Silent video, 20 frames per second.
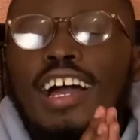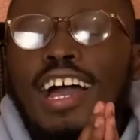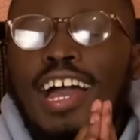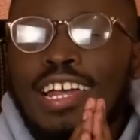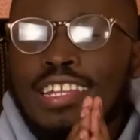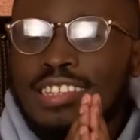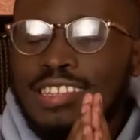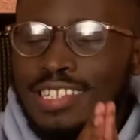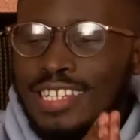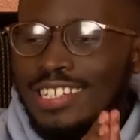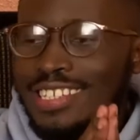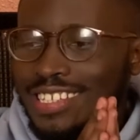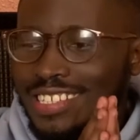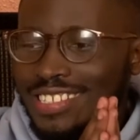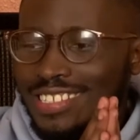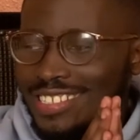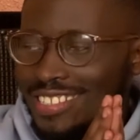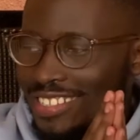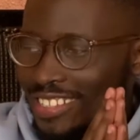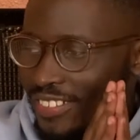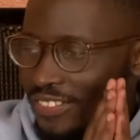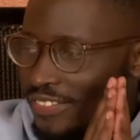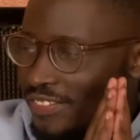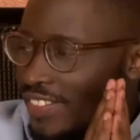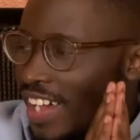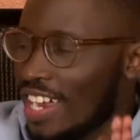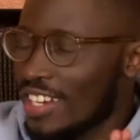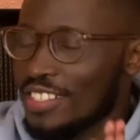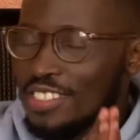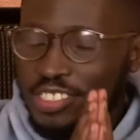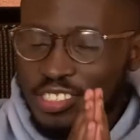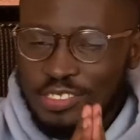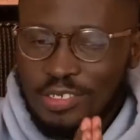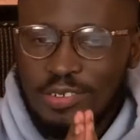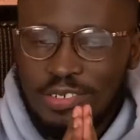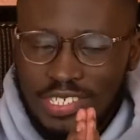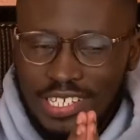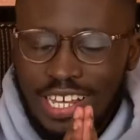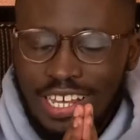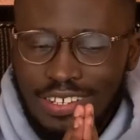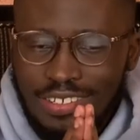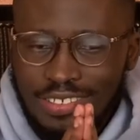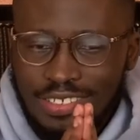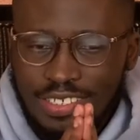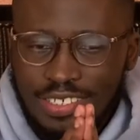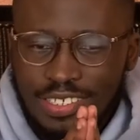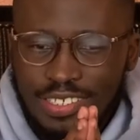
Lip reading: I think in the final showdown,